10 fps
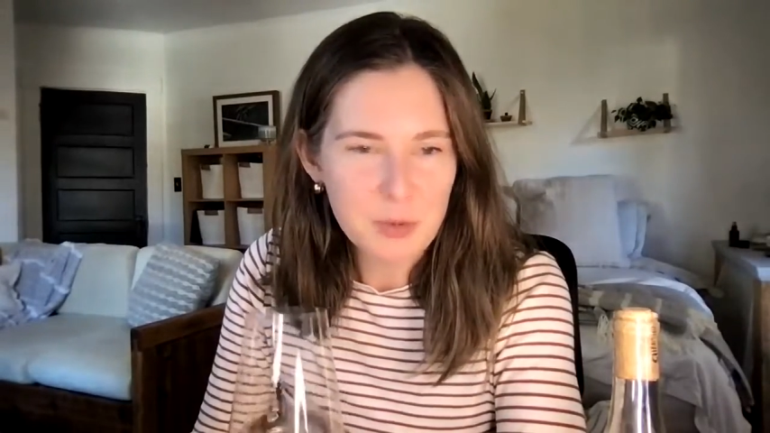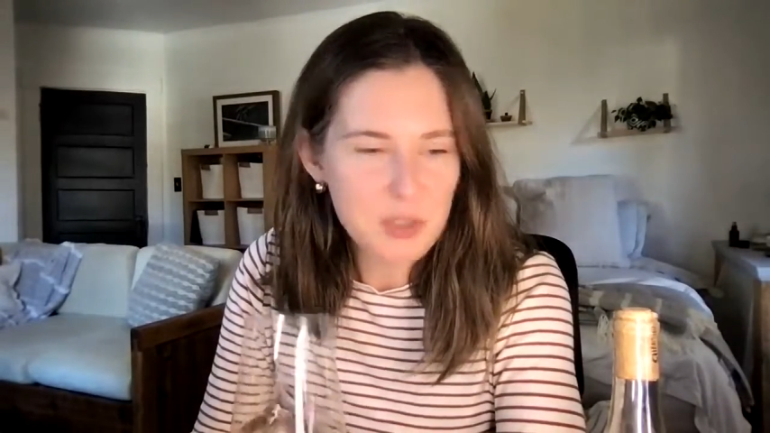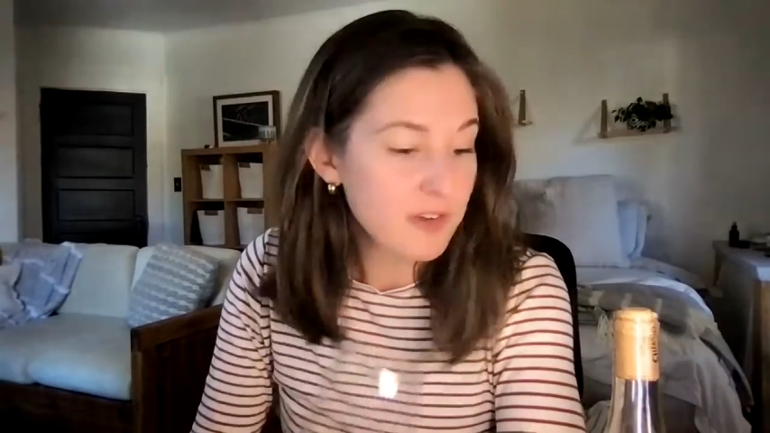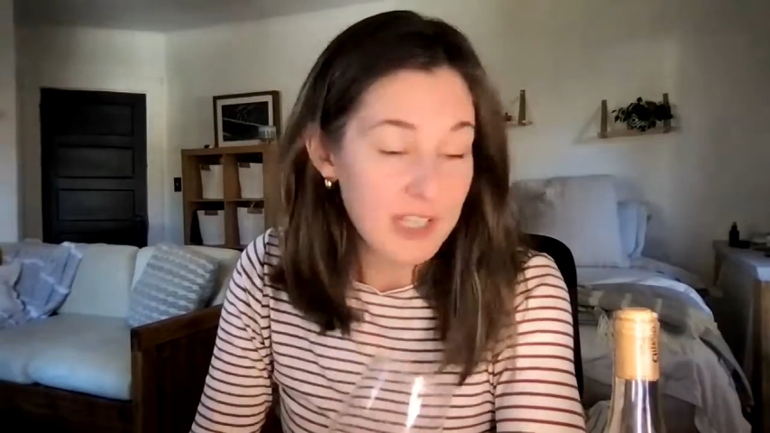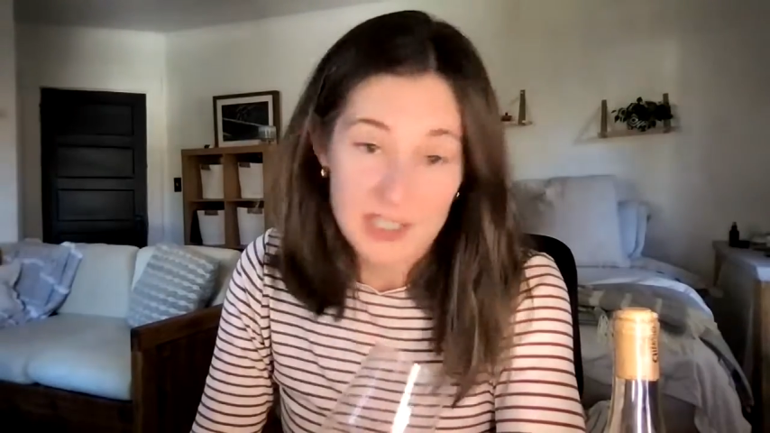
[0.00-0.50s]
which
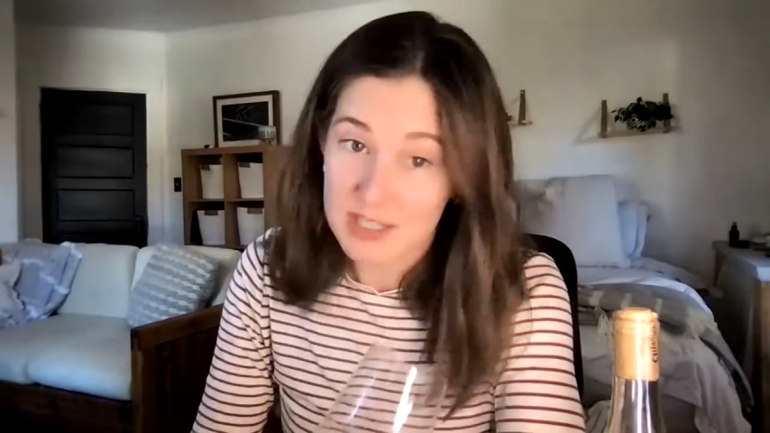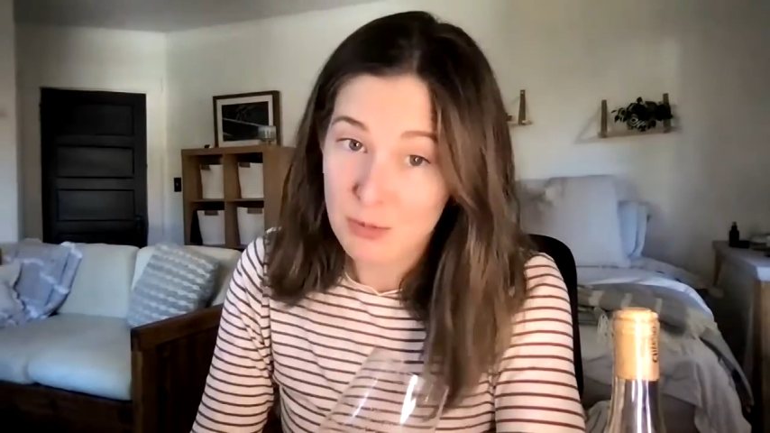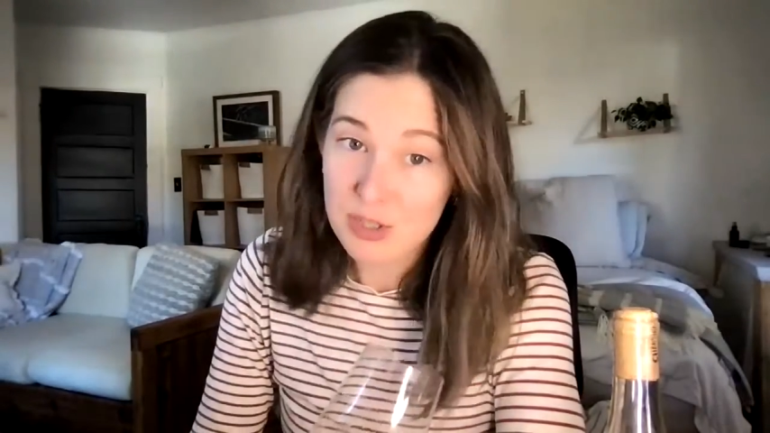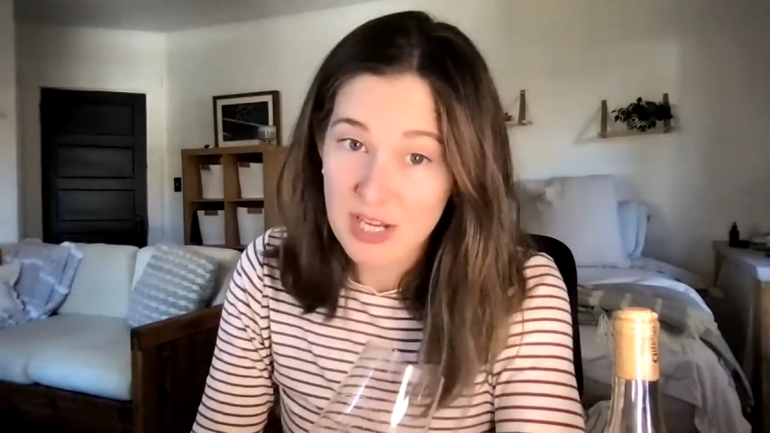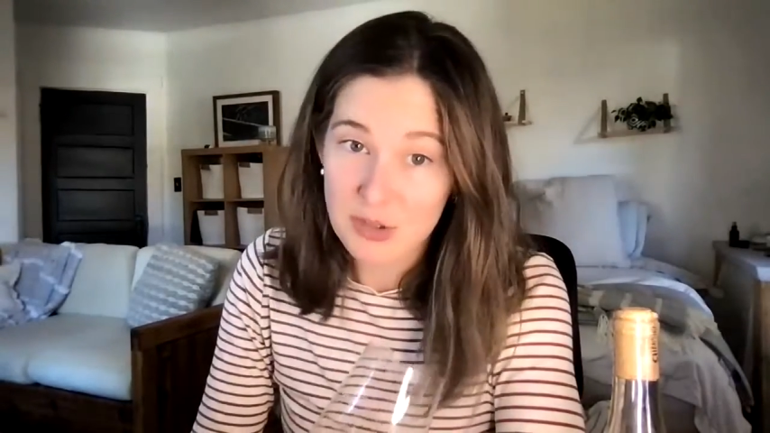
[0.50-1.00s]
is funny because this
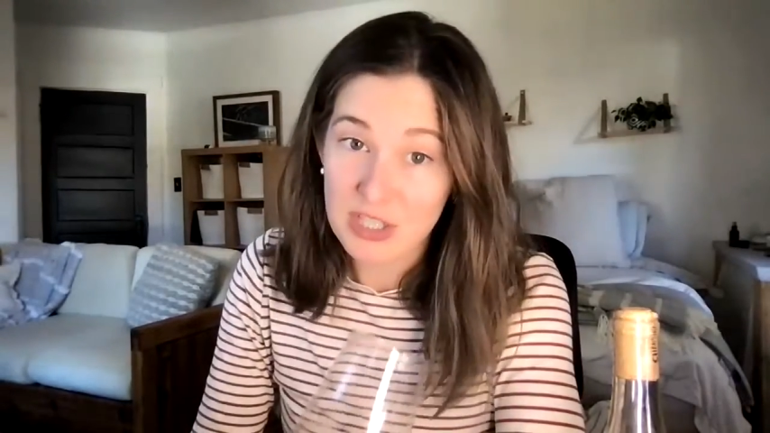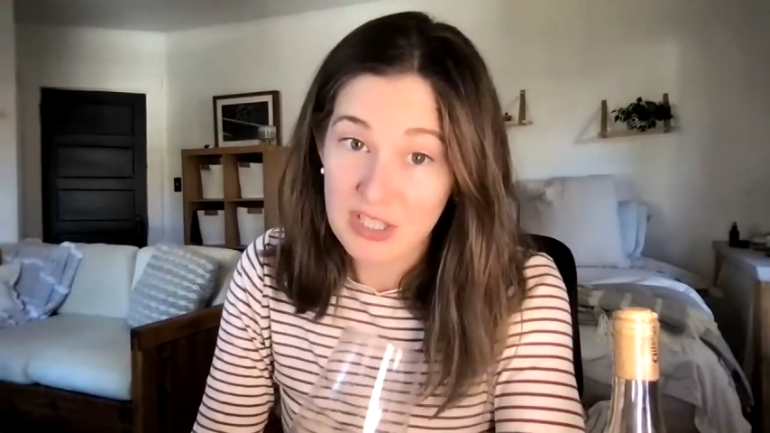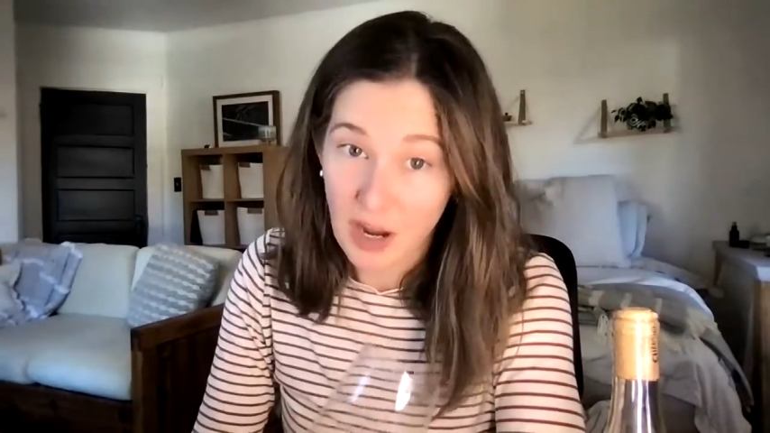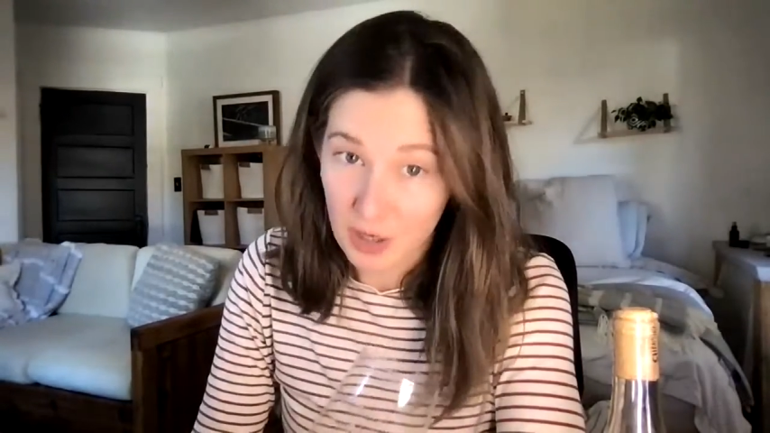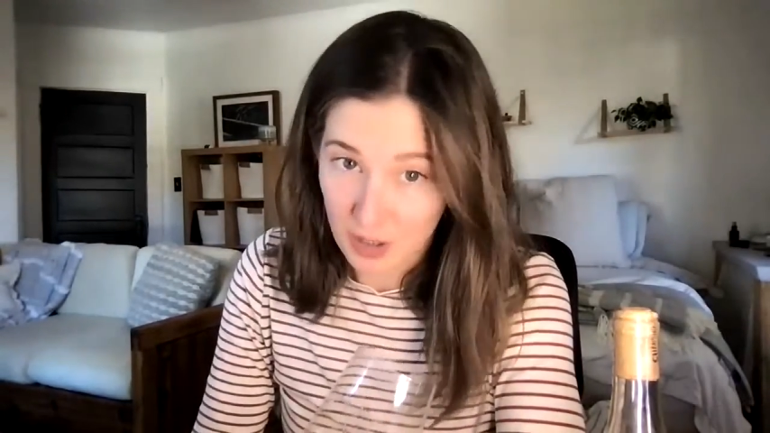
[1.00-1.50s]
one's actually
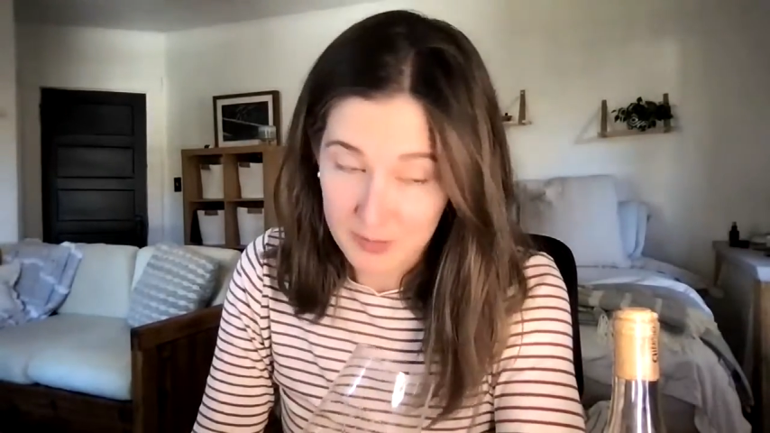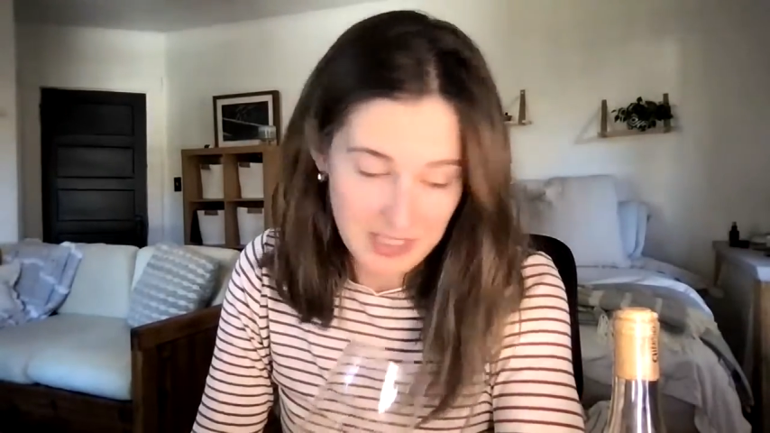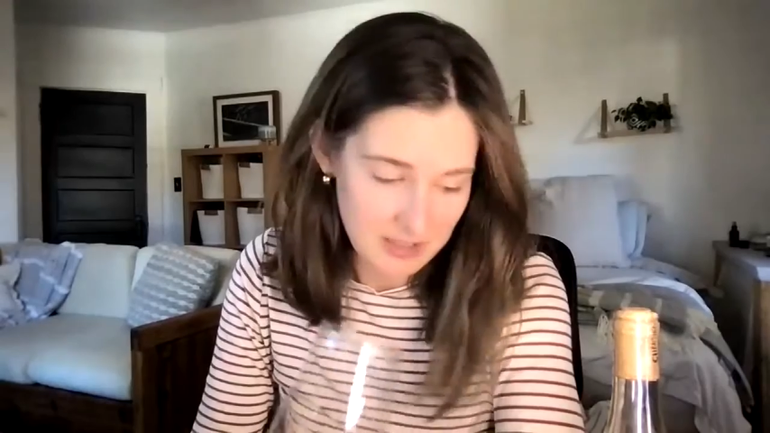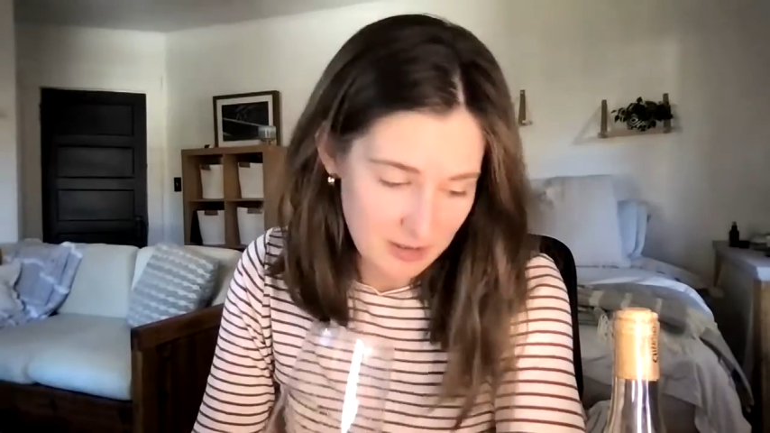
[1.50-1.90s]
not carbonated